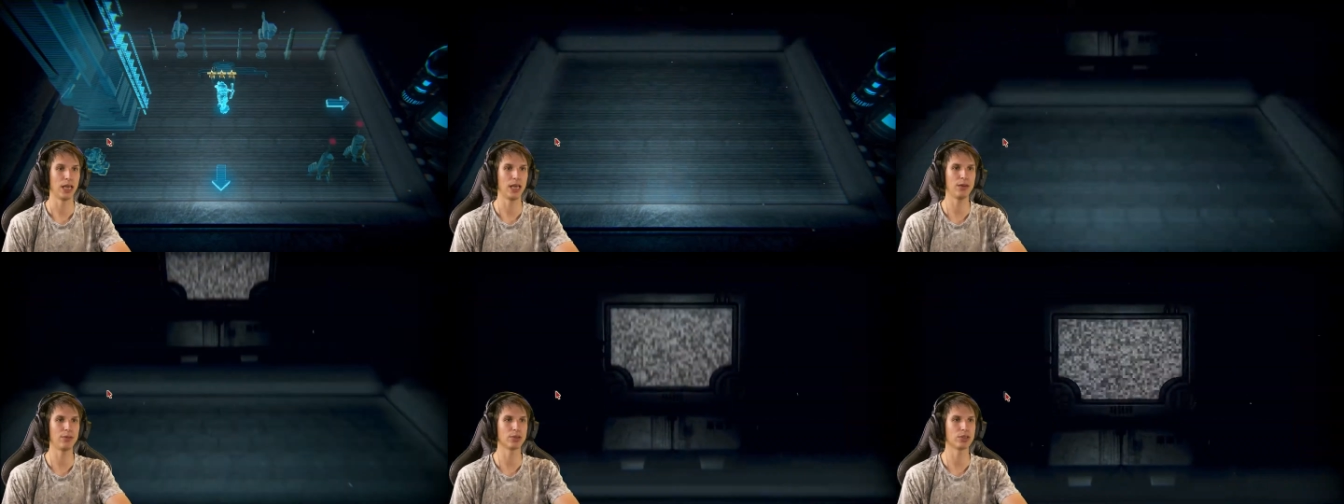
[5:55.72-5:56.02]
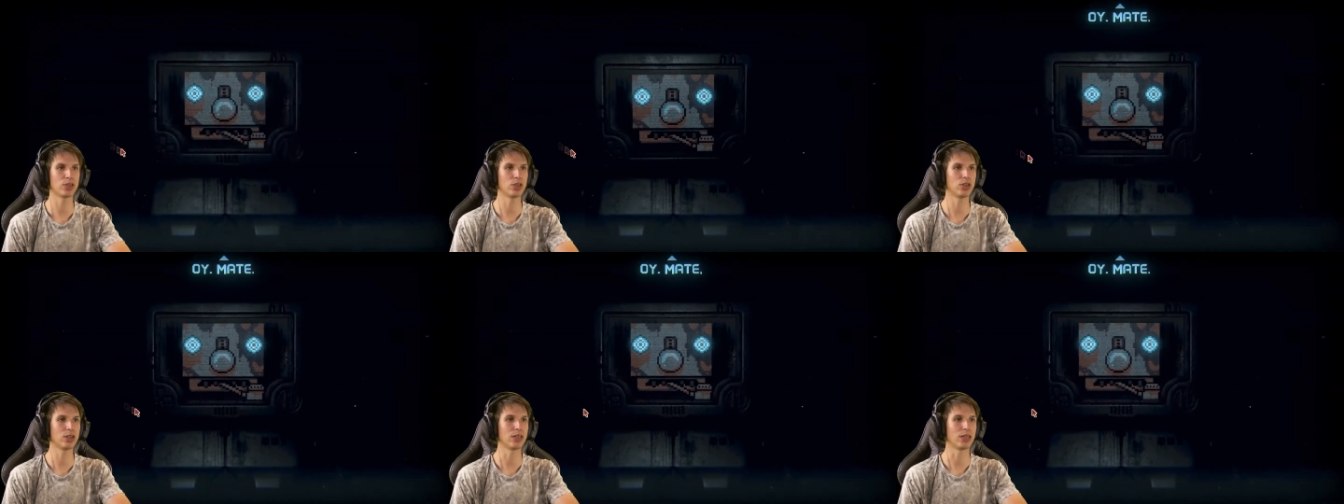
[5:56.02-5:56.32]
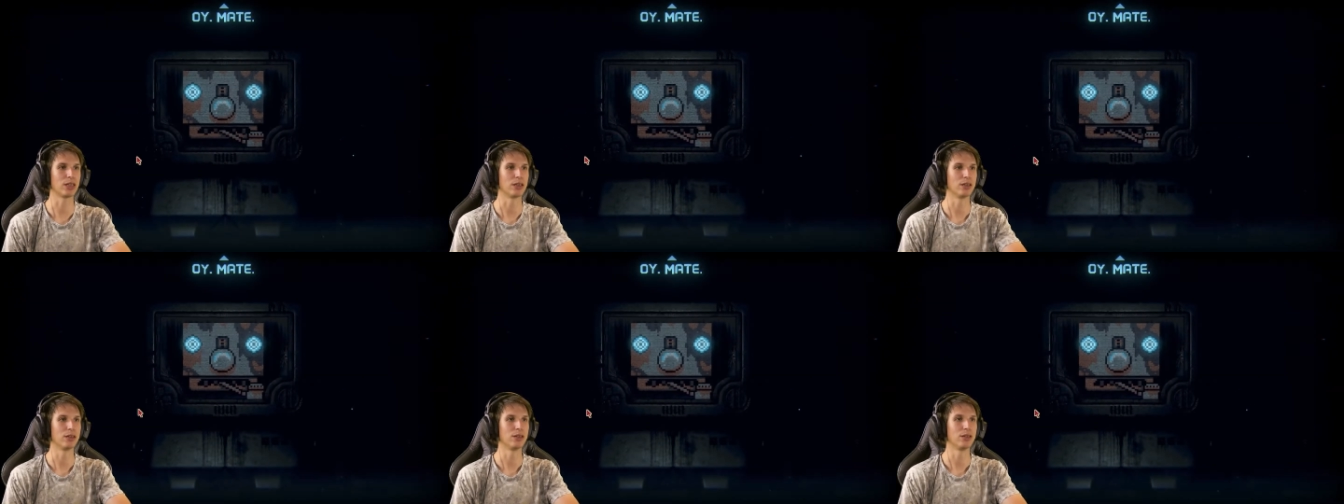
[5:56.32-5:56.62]
hey, what's your
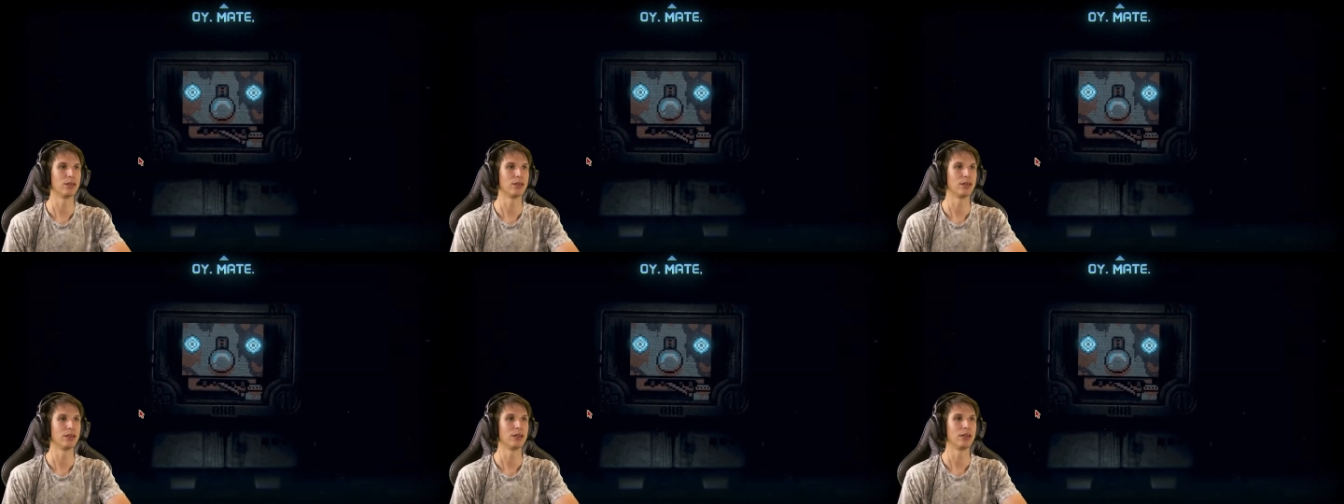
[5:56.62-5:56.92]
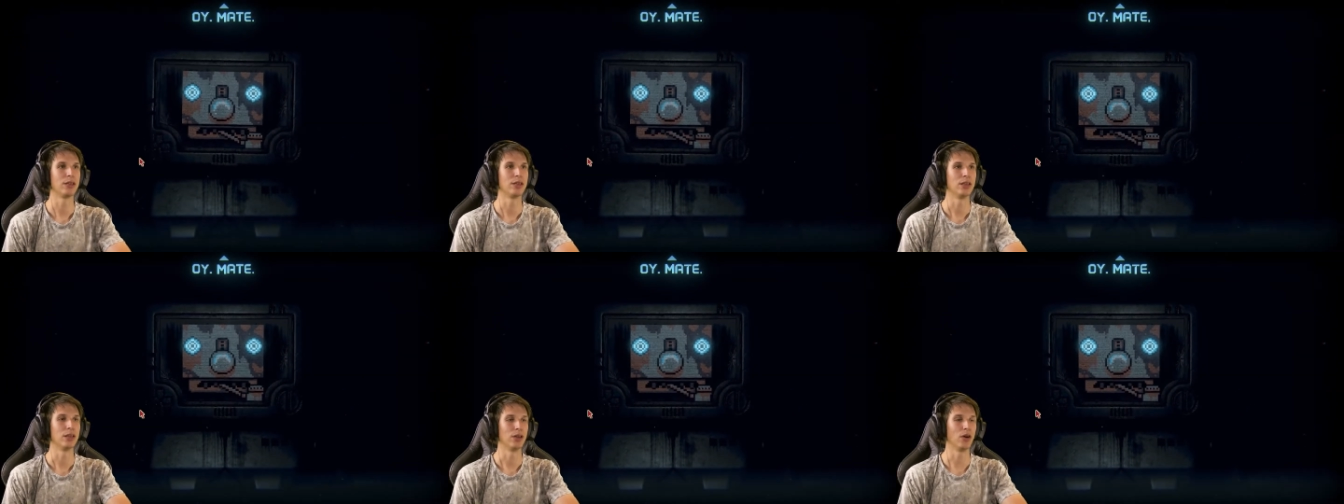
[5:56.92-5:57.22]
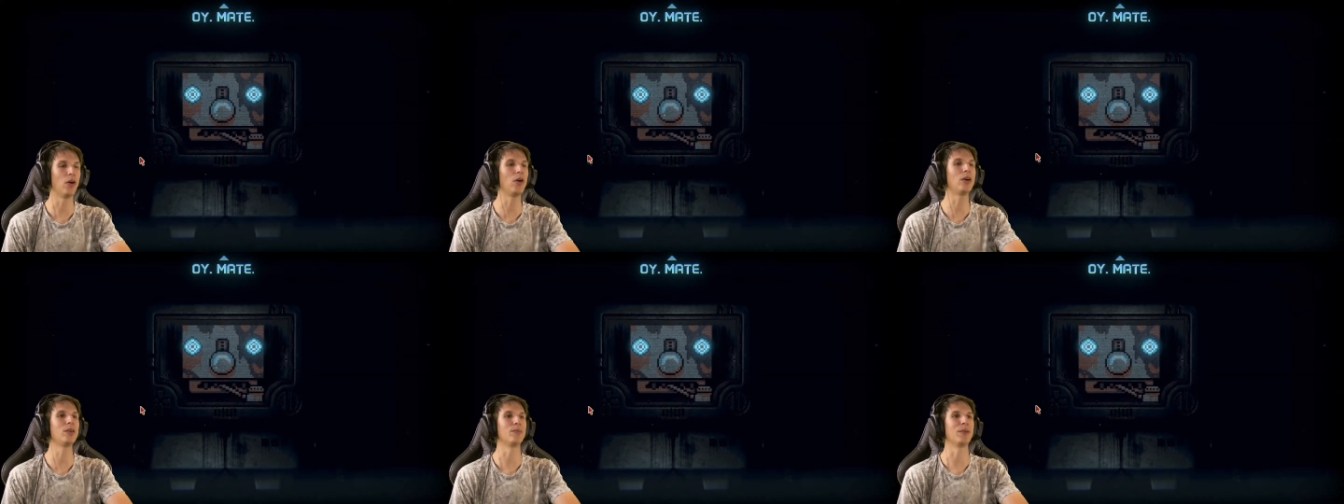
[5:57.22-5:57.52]
deal?
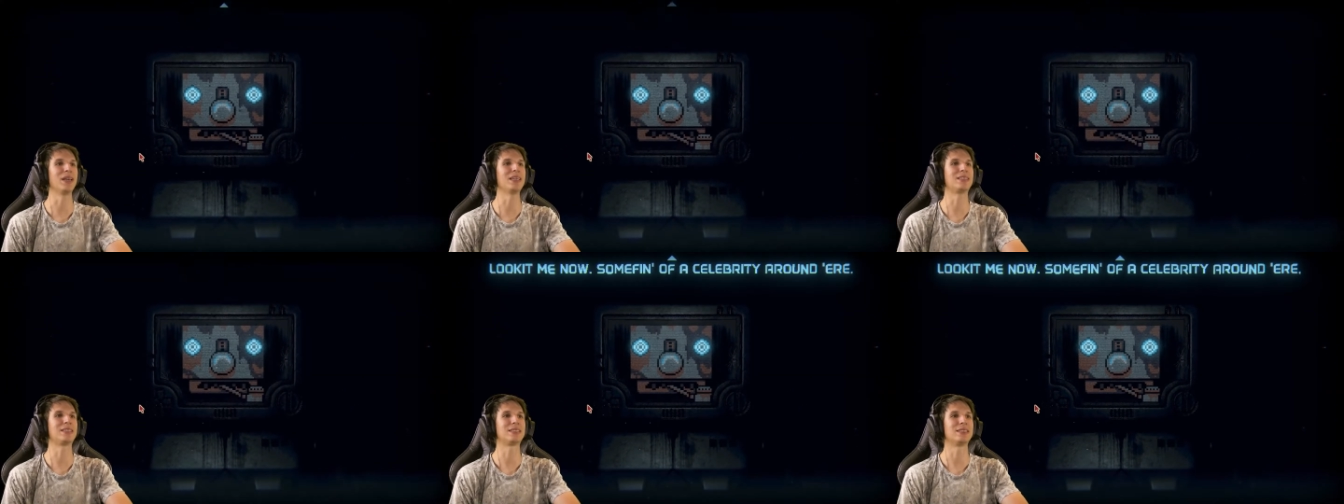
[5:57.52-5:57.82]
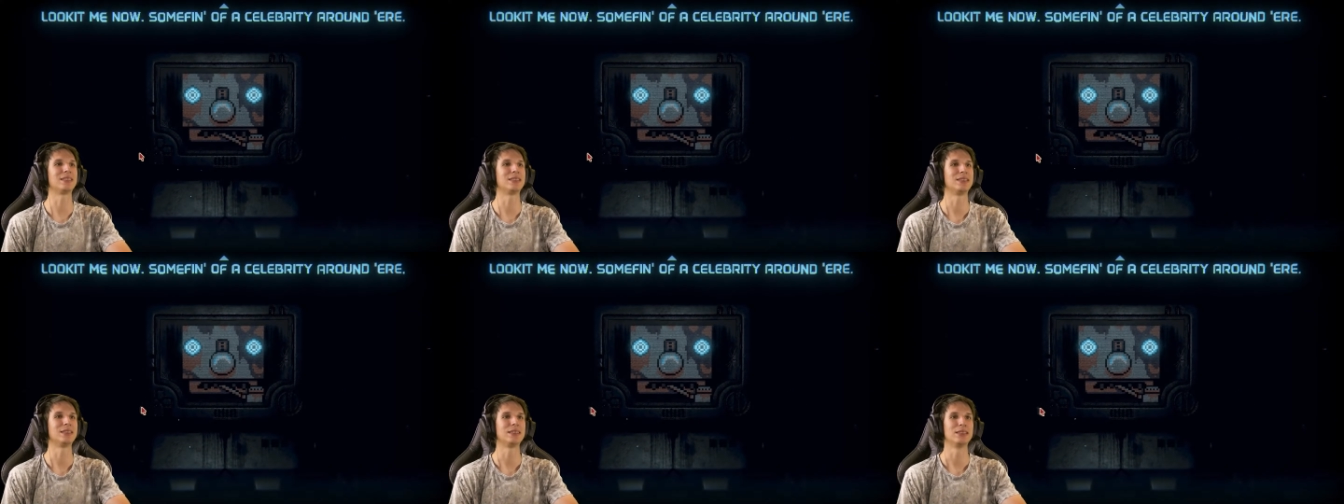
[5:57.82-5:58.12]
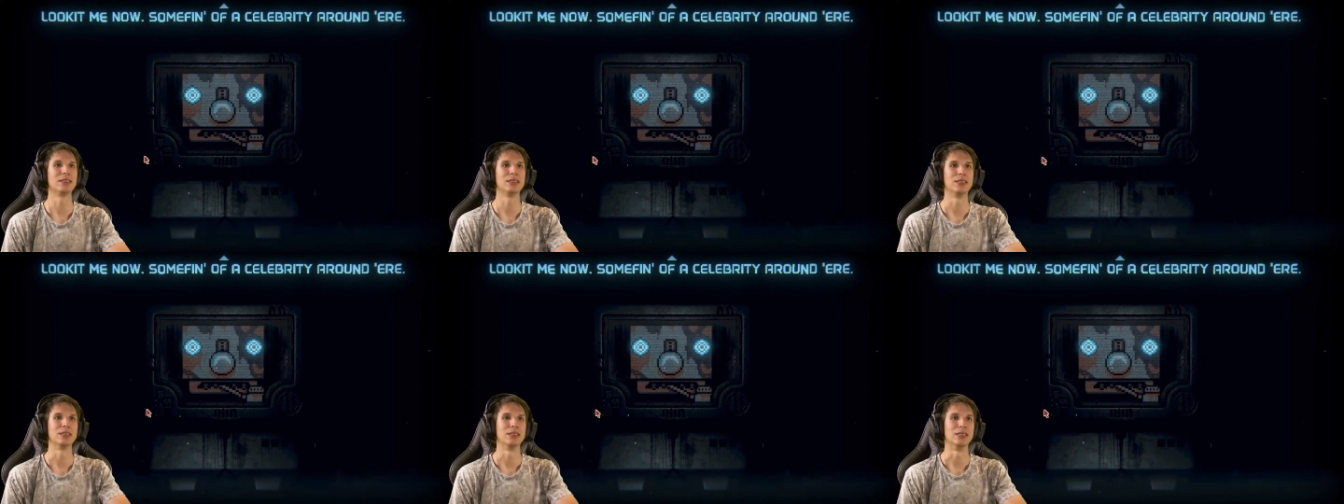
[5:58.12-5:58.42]
Oi, mate!
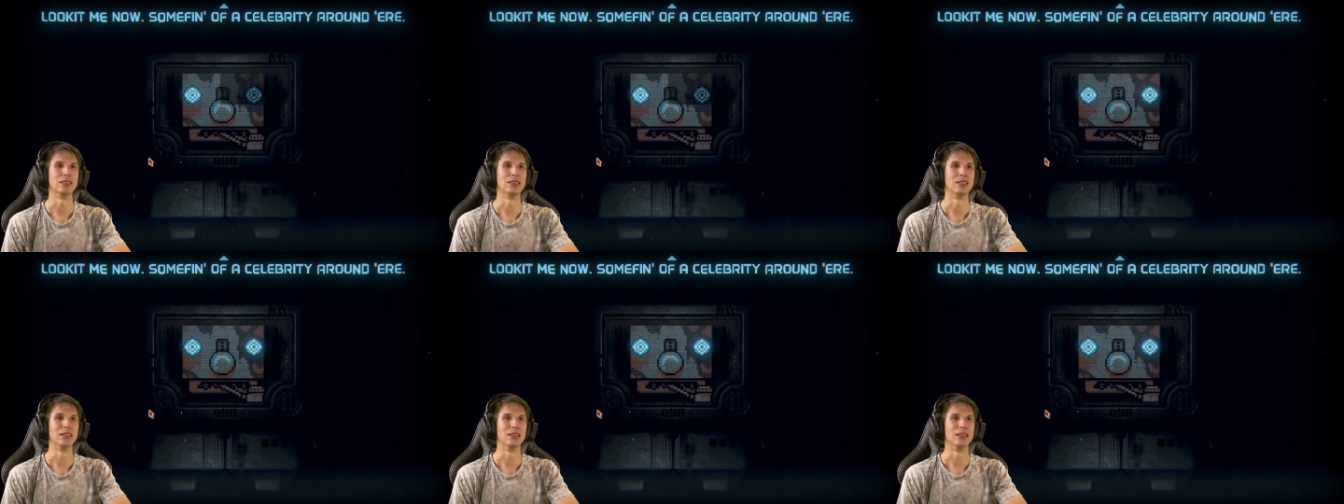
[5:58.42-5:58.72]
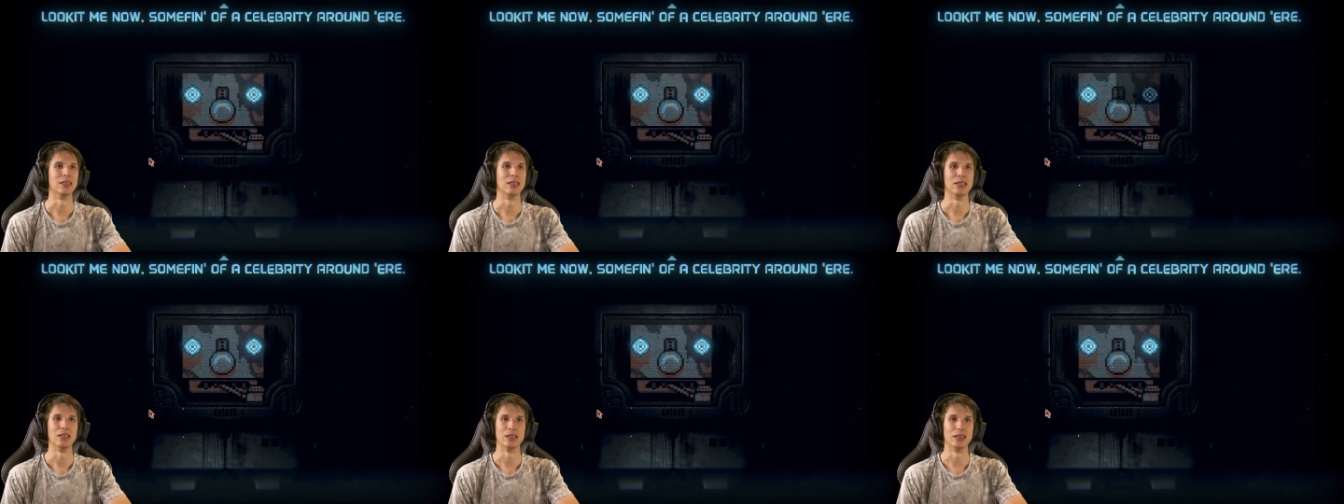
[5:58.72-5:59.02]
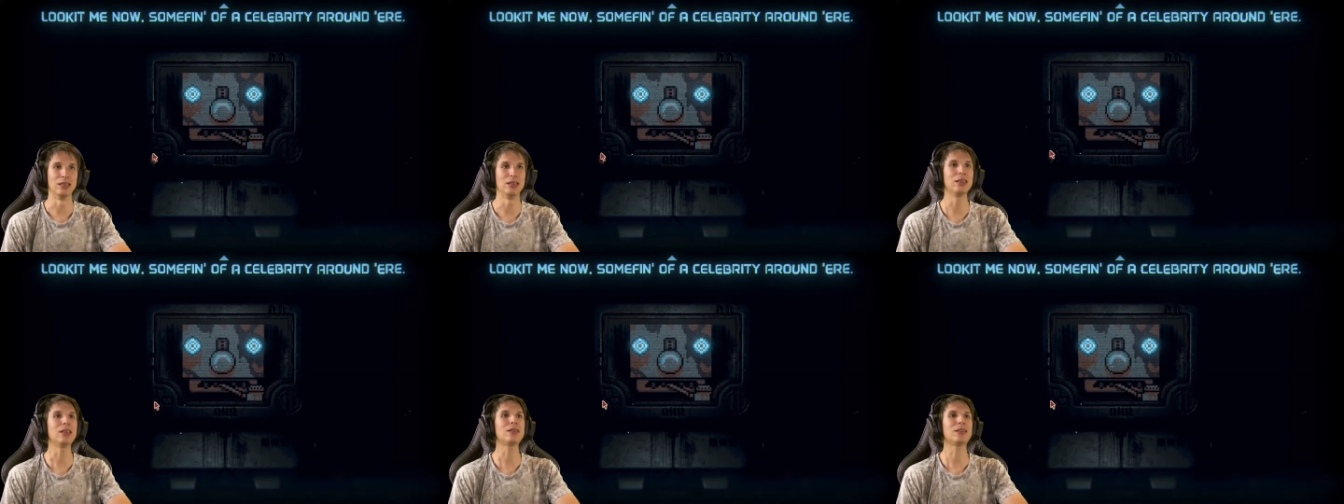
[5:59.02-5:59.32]

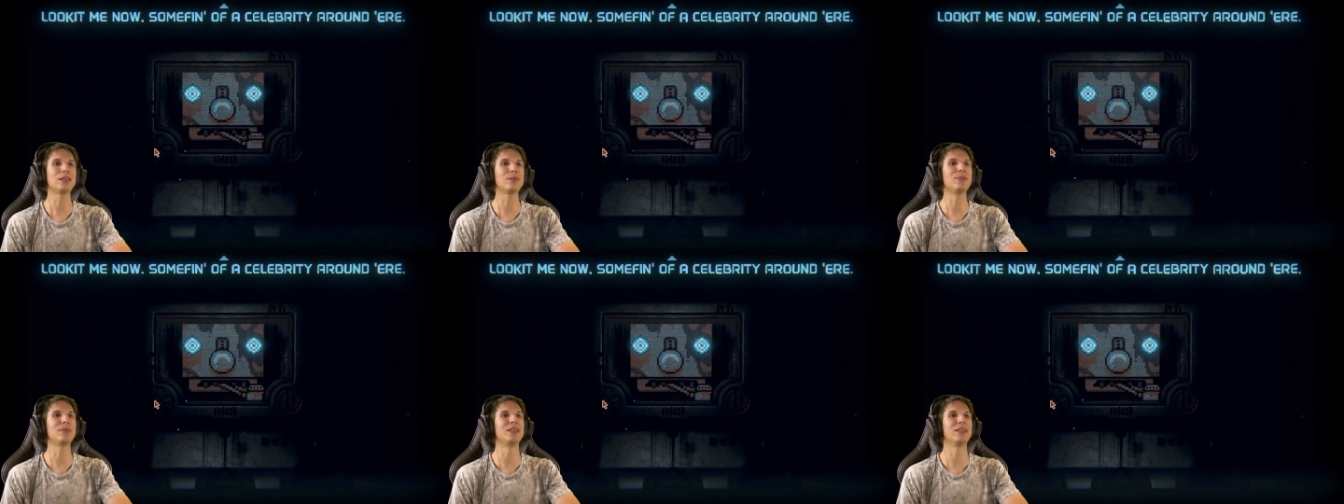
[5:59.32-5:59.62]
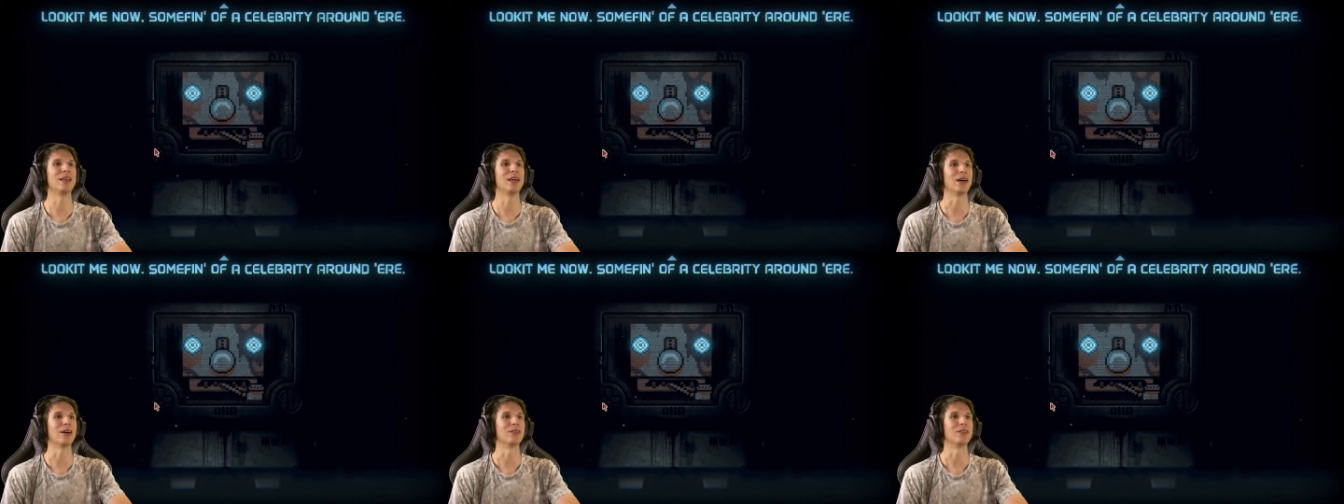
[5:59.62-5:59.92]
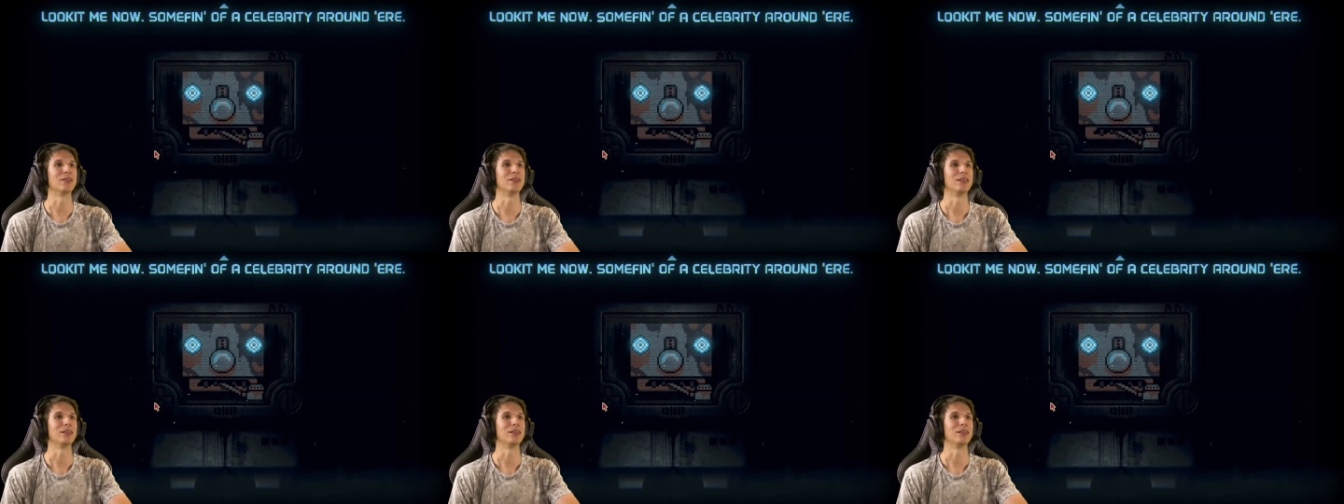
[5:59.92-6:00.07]
Look at me now!